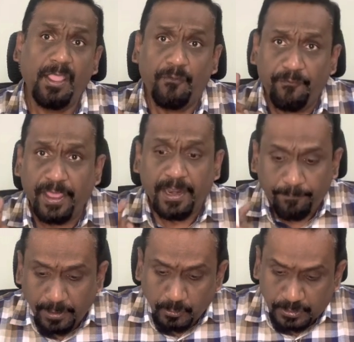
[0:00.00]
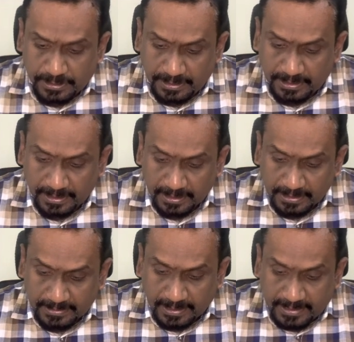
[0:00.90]
Whenever you see
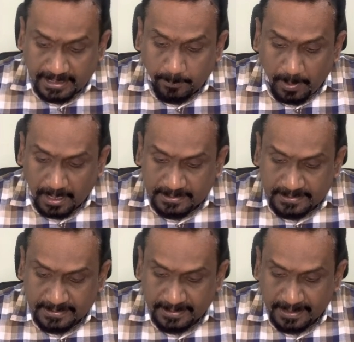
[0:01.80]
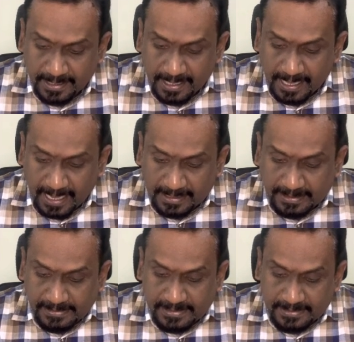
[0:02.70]
the tick marks
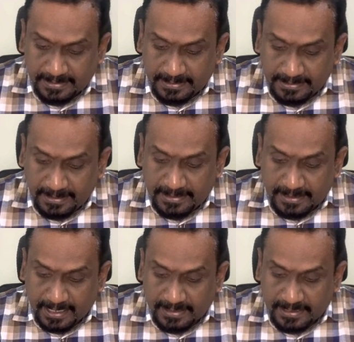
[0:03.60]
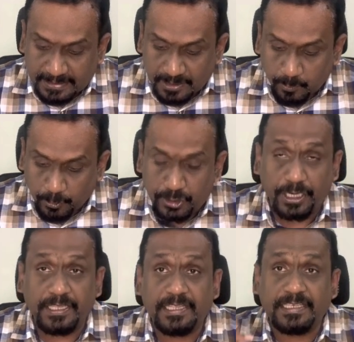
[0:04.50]
against each transaction posted
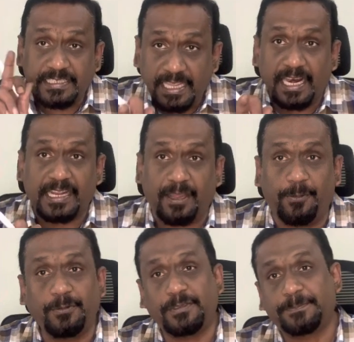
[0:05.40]
in the GL account,